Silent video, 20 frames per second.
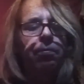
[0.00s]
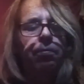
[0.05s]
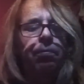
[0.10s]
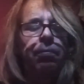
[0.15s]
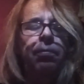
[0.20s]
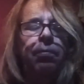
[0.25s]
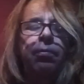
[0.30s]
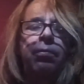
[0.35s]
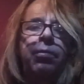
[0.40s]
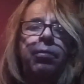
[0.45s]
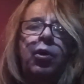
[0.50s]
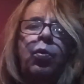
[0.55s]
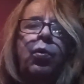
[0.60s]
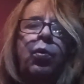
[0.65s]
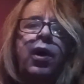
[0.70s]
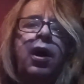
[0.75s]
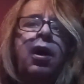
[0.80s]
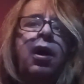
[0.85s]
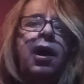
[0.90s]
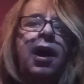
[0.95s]
but
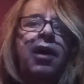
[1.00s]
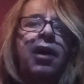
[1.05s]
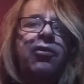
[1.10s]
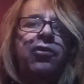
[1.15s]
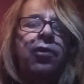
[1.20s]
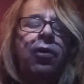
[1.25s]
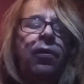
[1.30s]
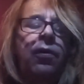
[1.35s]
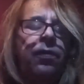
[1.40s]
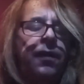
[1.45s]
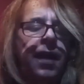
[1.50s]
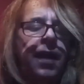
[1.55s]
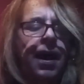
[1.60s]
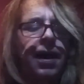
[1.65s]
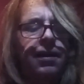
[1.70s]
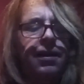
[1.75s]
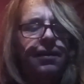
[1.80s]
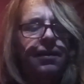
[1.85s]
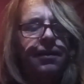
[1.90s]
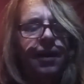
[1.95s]
whereas on
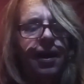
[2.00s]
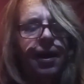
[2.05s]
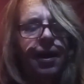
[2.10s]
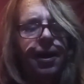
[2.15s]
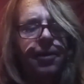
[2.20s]
that day